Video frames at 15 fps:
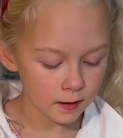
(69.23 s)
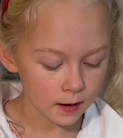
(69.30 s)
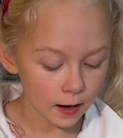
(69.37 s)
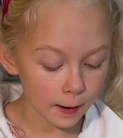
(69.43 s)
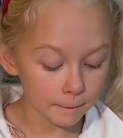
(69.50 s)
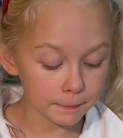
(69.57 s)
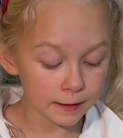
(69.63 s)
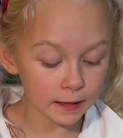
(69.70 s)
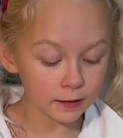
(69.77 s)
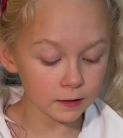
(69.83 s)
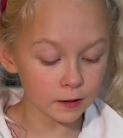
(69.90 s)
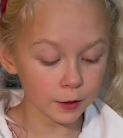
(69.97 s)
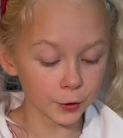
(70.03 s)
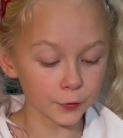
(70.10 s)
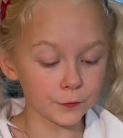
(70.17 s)
a
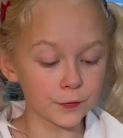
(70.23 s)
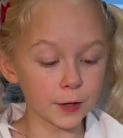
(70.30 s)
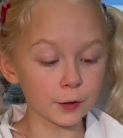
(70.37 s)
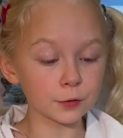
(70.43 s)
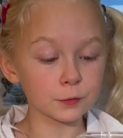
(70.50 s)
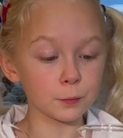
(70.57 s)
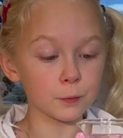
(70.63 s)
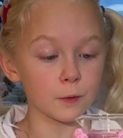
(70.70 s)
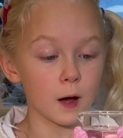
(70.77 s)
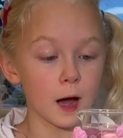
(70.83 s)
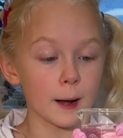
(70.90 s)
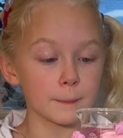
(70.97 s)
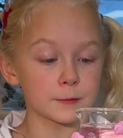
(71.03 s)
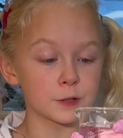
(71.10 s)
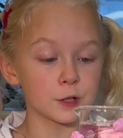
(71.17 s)
beaker filled
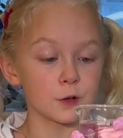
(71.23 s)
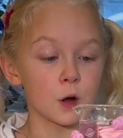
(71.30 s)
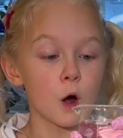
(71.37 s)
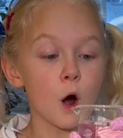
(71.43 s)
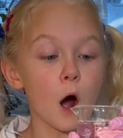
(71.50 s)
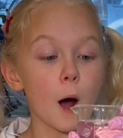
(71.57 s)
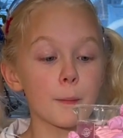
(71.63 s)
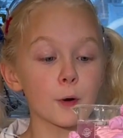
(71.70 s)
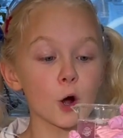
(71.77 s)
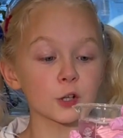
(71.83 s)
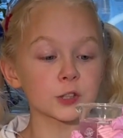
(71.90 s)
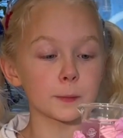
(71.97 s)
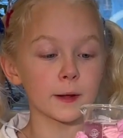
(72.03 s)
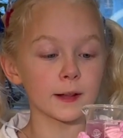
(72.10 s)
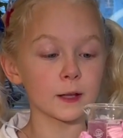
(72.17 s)
up to
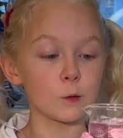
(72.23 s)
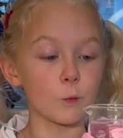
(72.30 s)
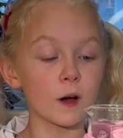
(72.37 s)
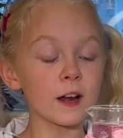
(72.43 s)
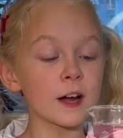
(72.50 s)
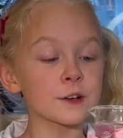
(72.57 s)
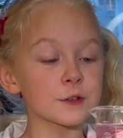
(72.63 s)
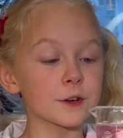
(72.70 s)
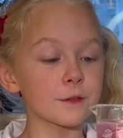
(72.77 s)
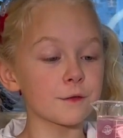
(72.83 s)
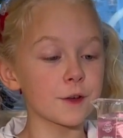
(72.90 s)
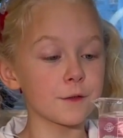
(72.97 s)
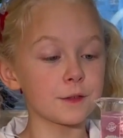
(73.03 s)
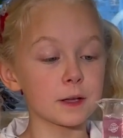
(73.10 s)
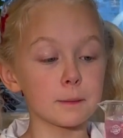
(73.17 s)
approximately
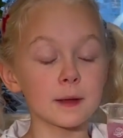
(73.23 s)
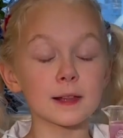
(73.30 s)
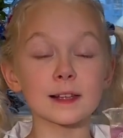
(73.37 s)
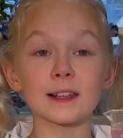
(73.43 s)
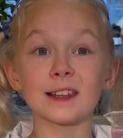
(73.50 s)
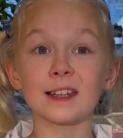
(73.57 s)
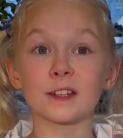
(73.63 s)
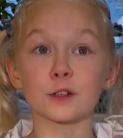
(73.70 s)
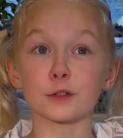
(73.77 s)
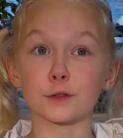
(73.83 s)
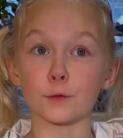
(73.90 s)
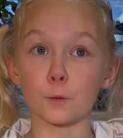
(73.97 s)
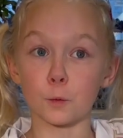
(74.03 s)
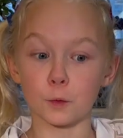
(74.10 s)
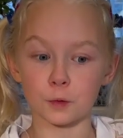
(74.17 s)
150 milliliters of
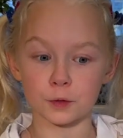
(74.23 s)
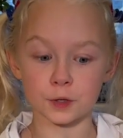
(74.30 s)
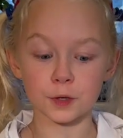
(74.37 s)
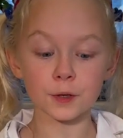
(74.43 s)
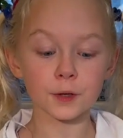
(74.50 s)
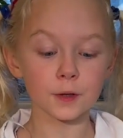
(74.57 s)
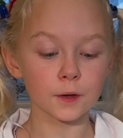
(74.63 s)
water,